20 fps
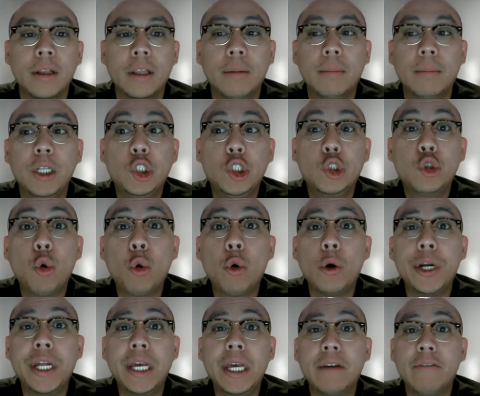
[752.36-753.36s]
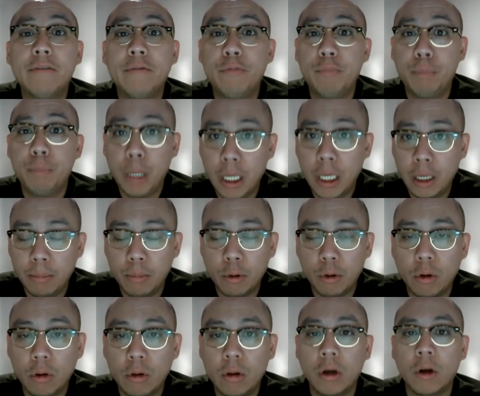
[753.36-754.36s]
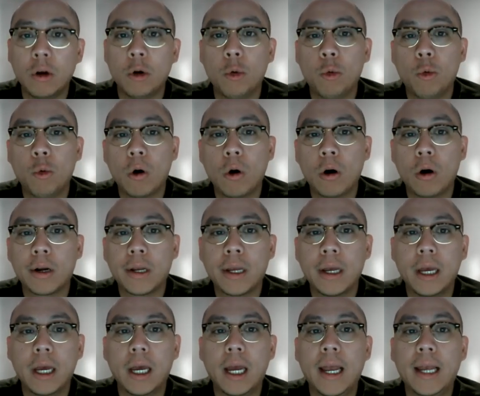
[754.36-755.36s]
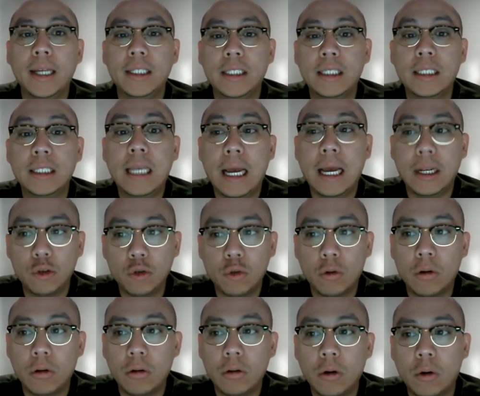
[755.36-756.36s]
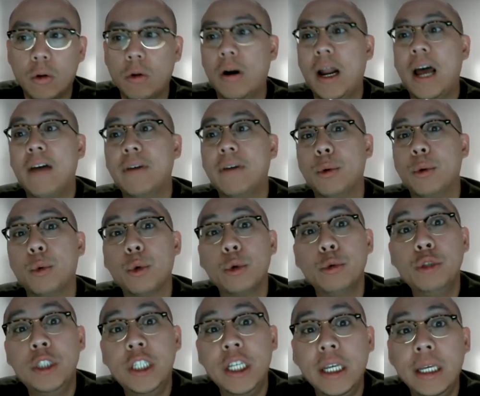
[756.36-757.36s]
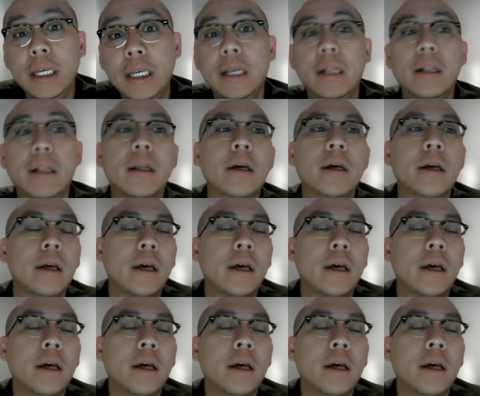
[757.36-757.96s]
the majority of people work a schedule or have a routine.